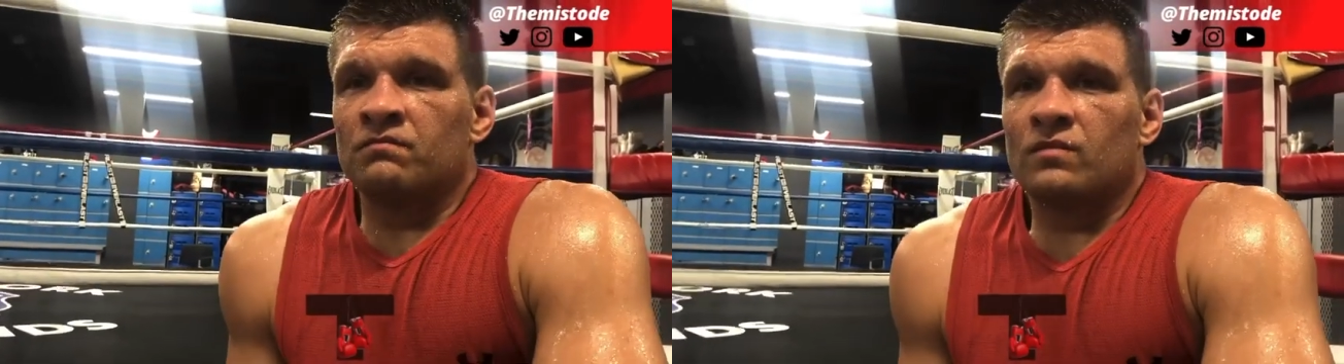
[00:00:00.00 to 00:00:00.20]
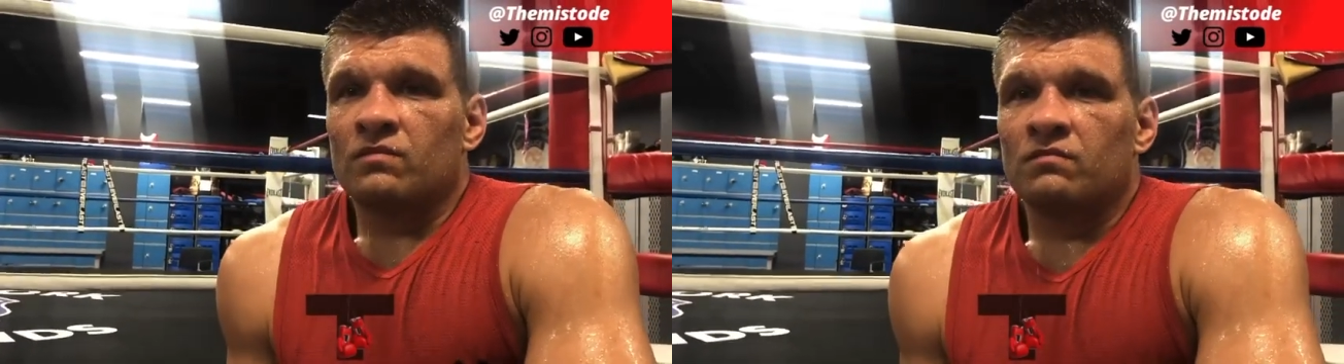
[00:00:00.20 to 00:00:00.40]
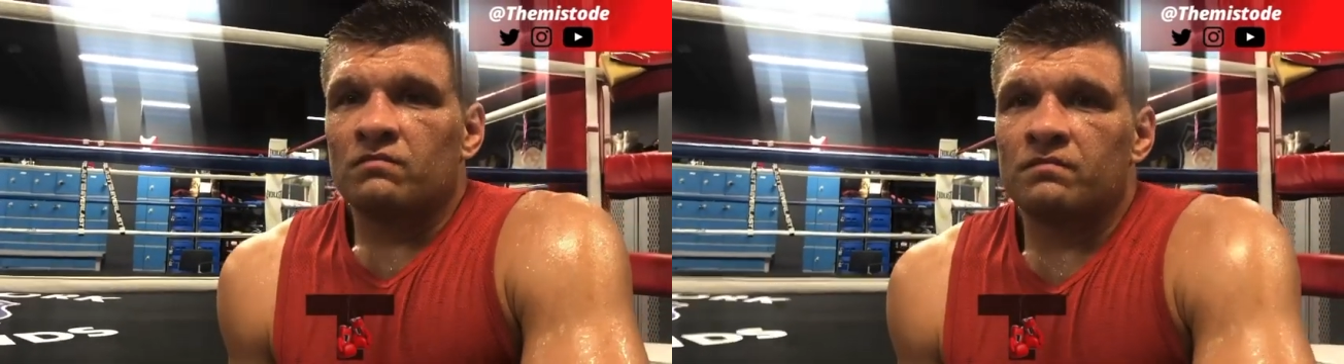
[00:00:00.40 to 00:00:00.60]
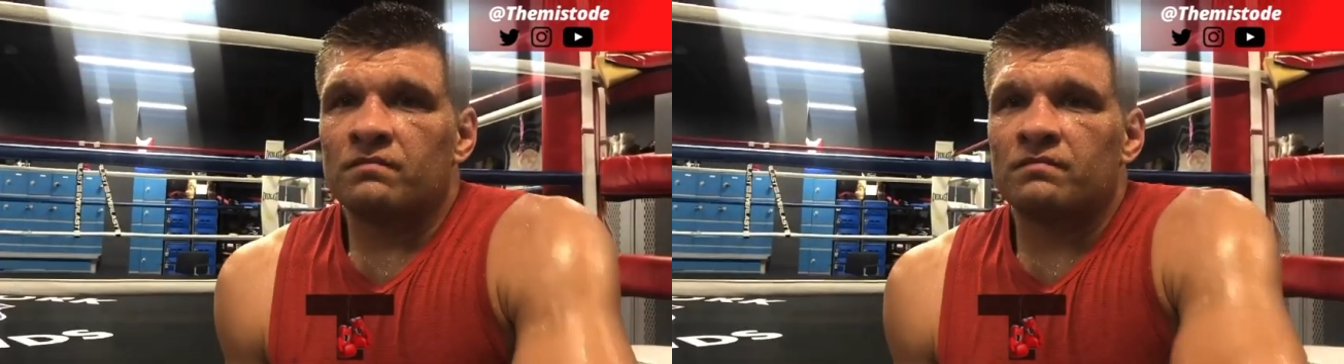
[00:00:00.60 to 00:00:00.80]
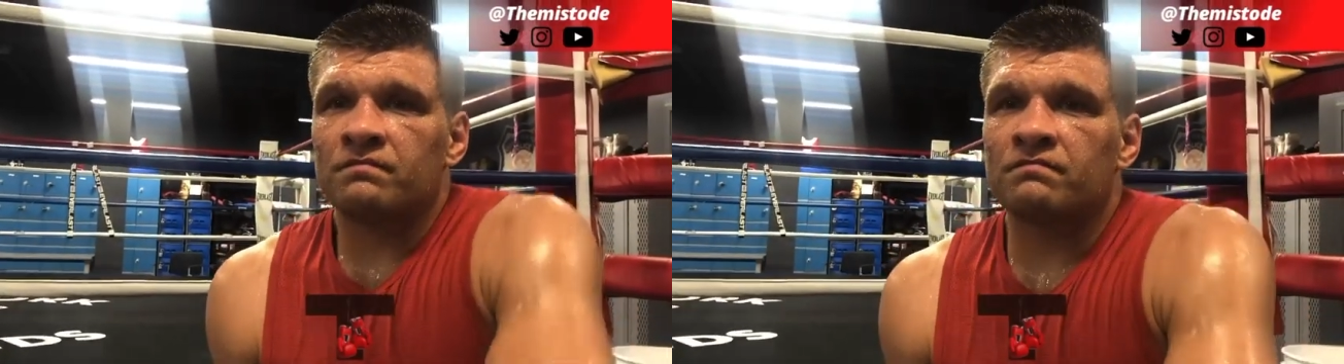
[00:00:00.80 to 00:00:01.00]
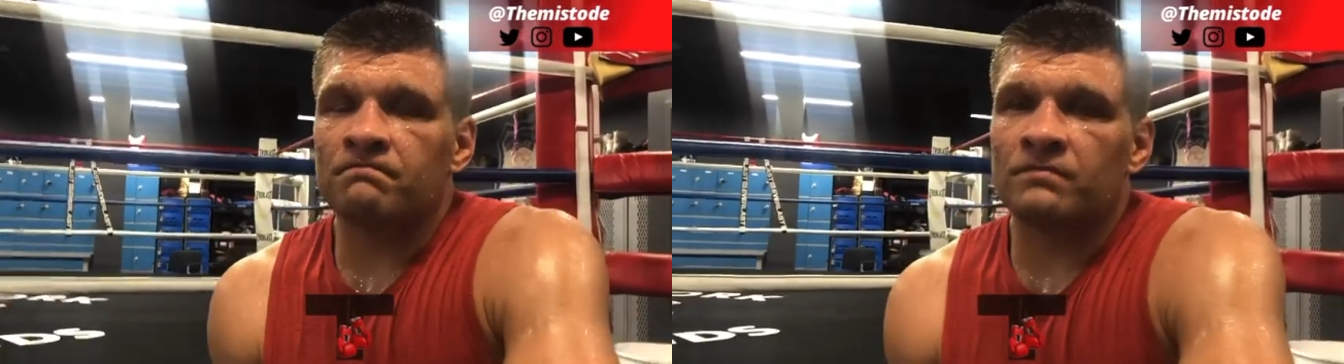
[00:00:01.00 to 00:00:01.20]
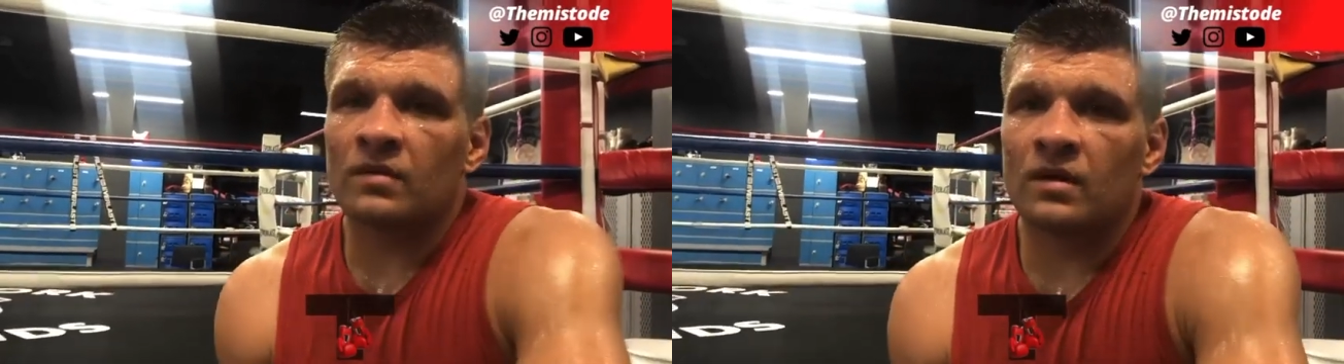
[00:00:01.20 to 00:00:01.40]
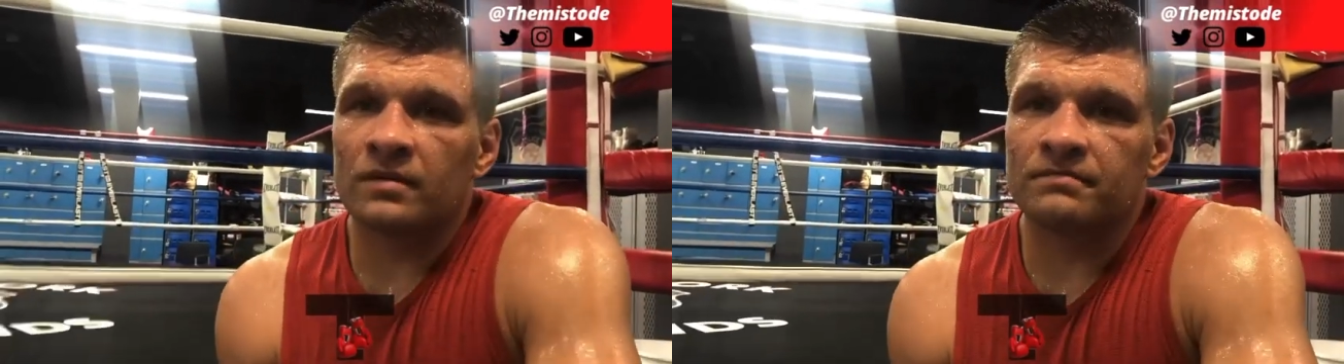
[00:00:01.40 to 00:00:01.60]

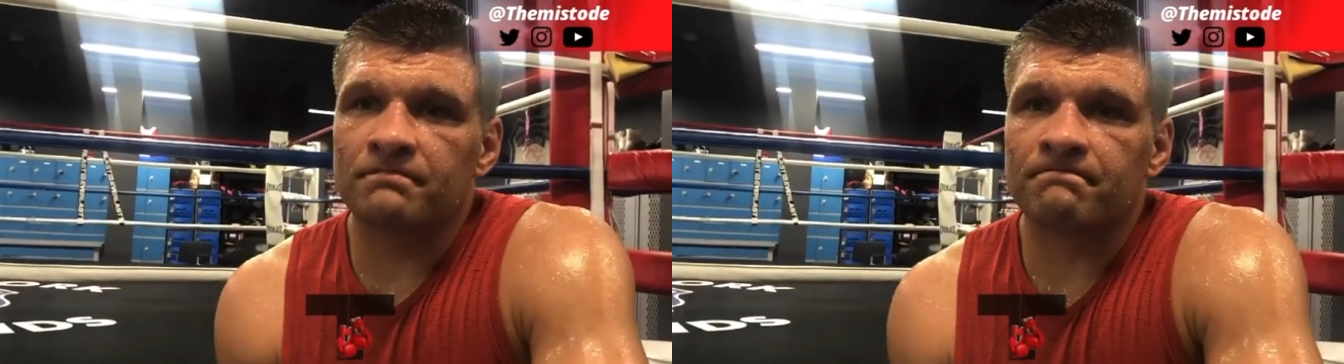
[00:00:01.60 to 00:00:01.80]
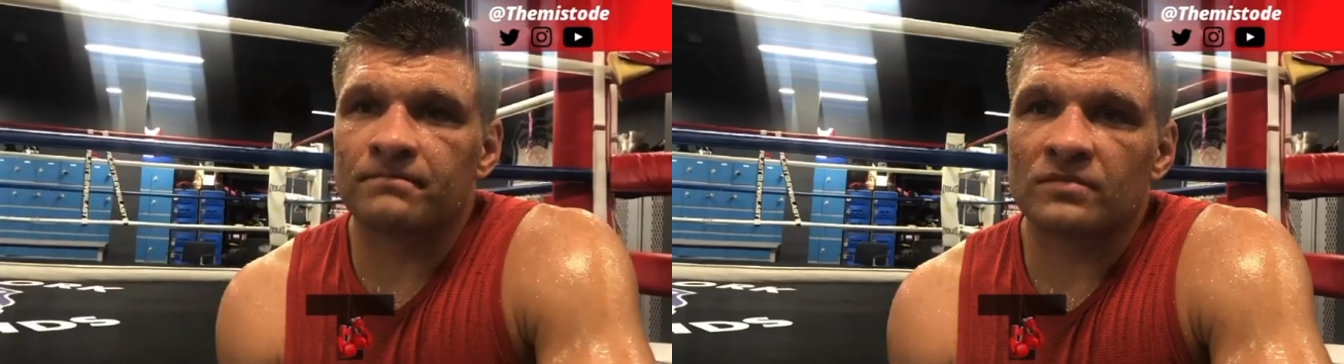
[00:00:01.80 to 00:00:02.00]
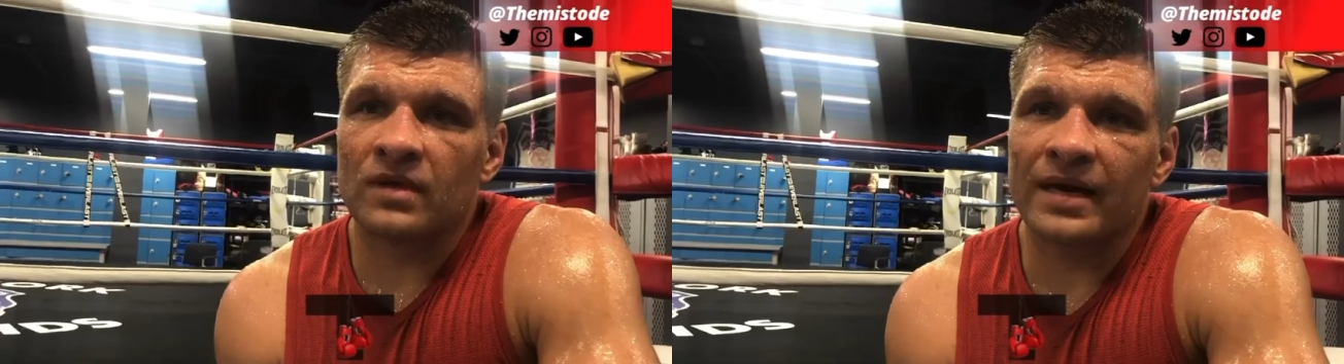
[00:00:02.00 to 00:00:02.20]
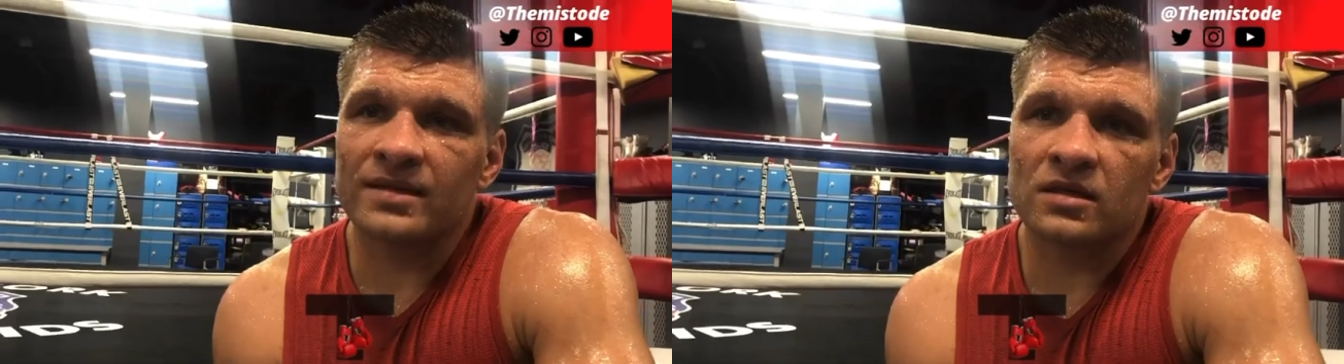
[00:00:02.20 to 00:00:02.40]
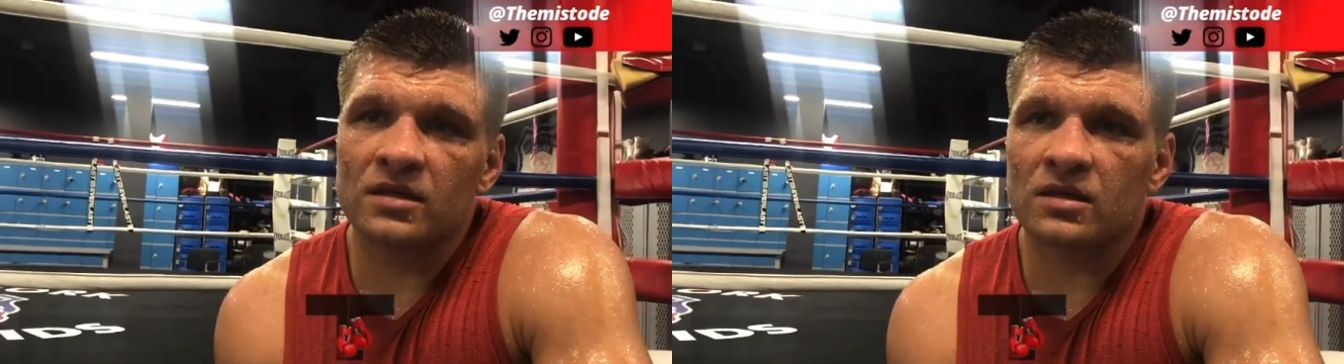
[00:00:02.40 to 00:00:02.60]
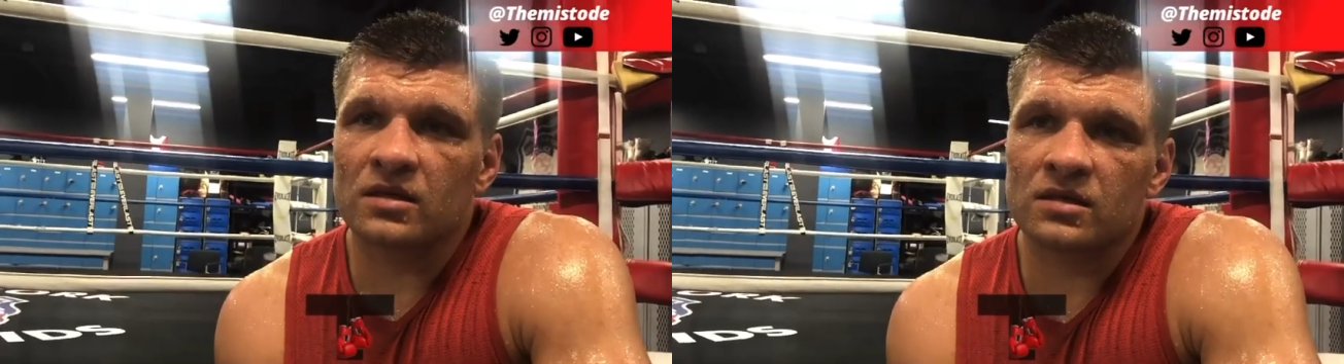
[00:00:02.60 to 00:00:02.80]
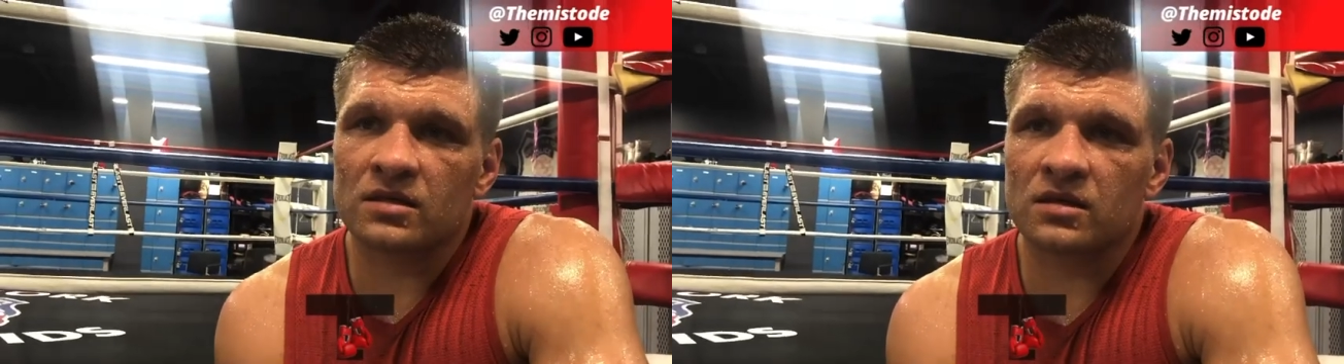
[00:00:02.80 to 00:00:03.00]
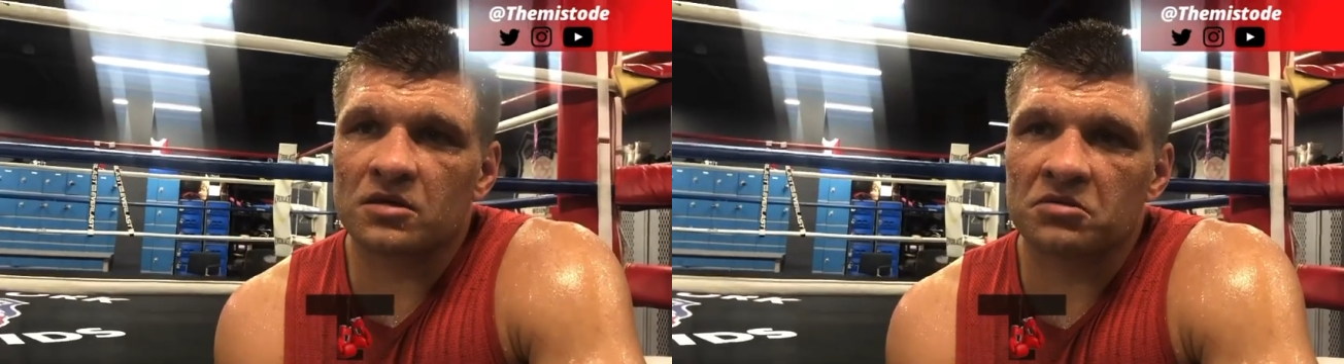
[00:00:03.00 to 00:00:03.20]
Mm, I think
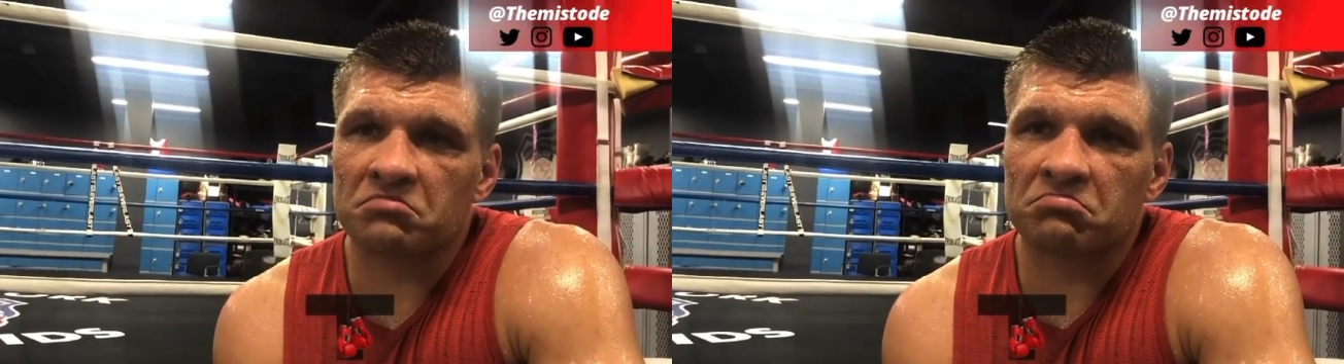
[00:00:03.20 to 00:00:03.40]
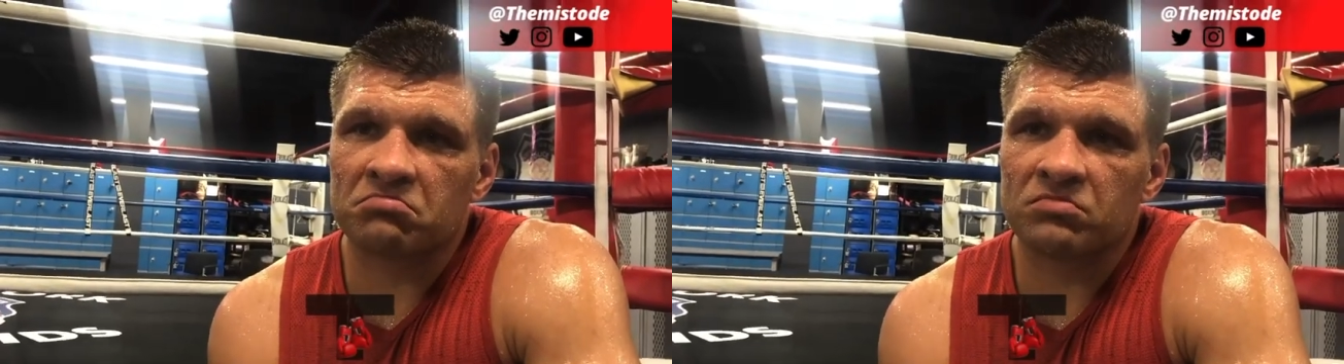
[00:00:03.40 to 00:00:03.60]
is um,